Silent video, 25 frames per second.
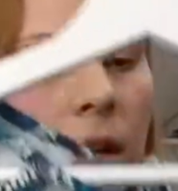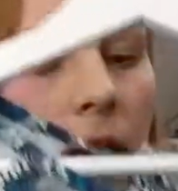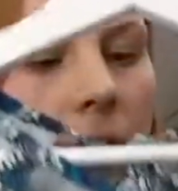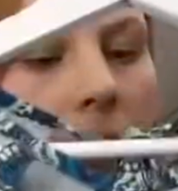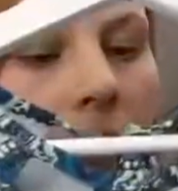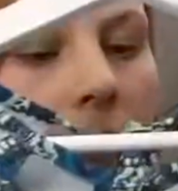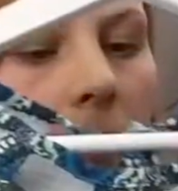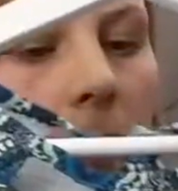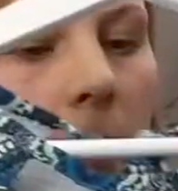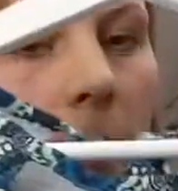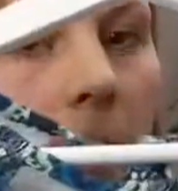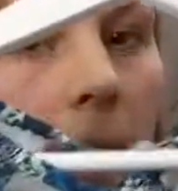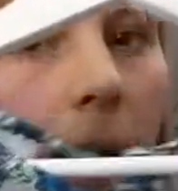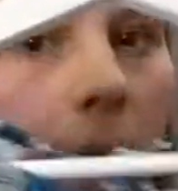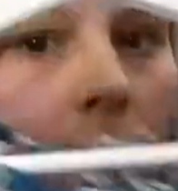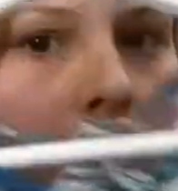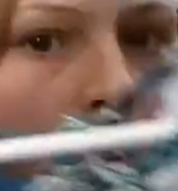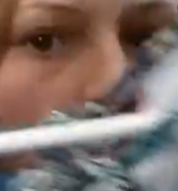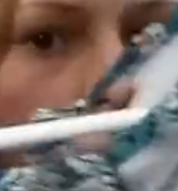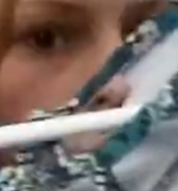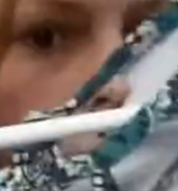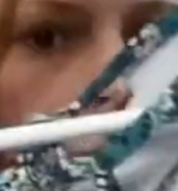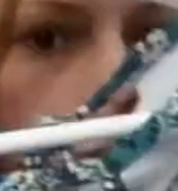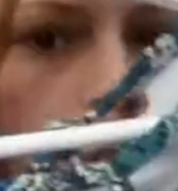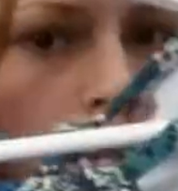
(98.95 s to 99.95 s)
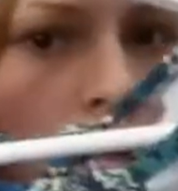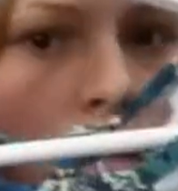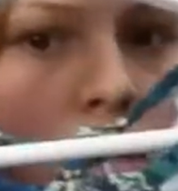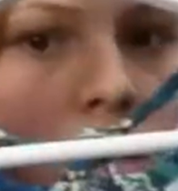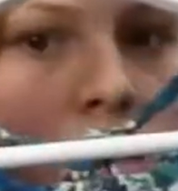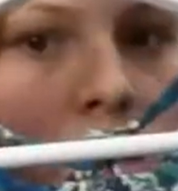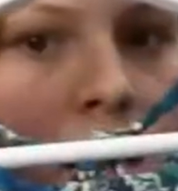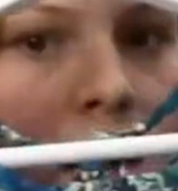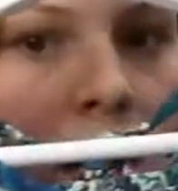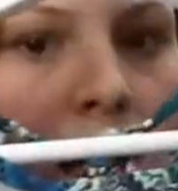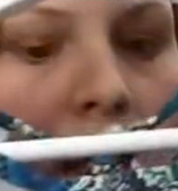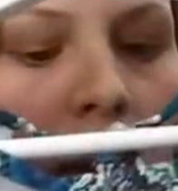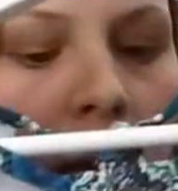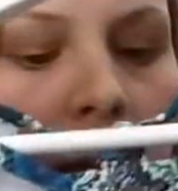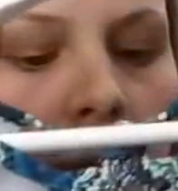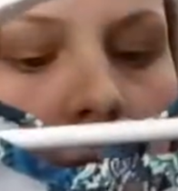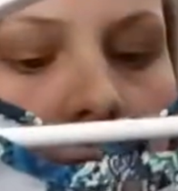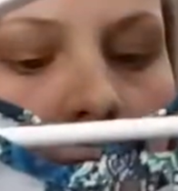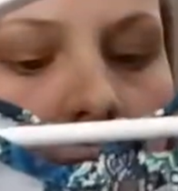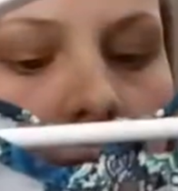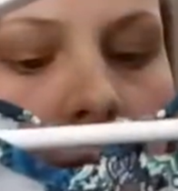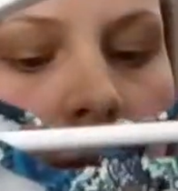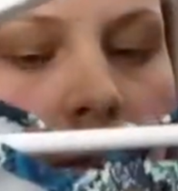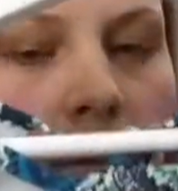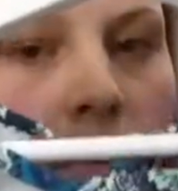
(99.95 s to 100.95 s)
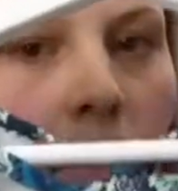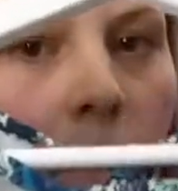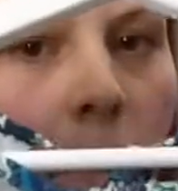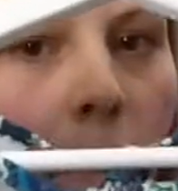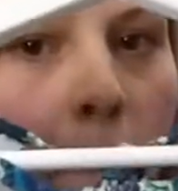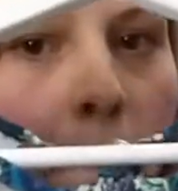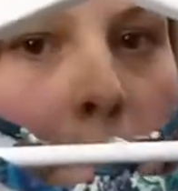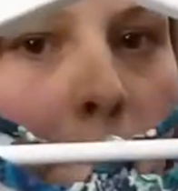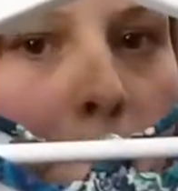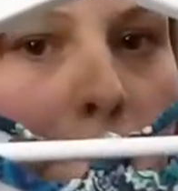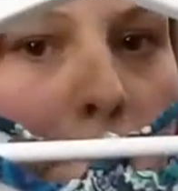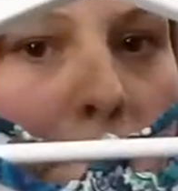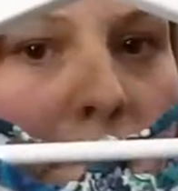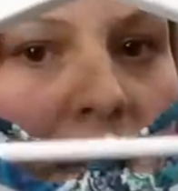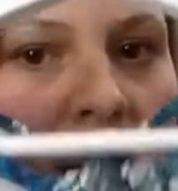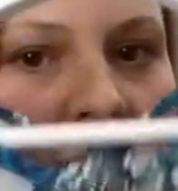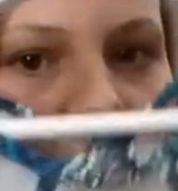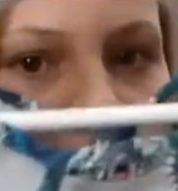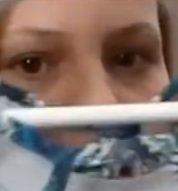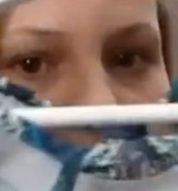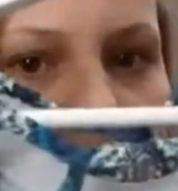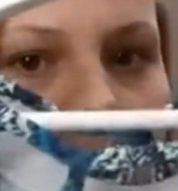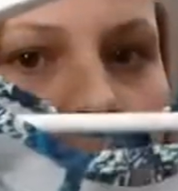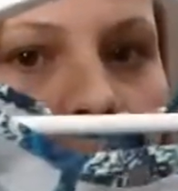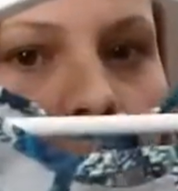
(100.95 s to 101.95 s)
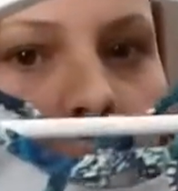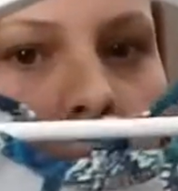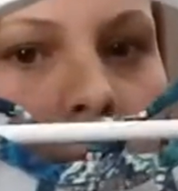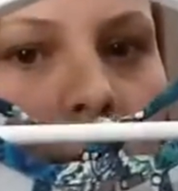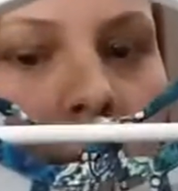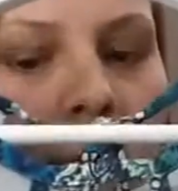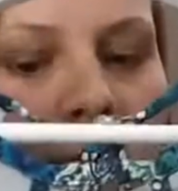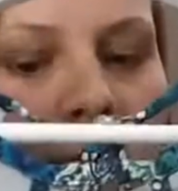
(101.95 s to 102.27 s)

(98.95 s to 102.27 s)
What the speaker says: from other blouses, and mixing them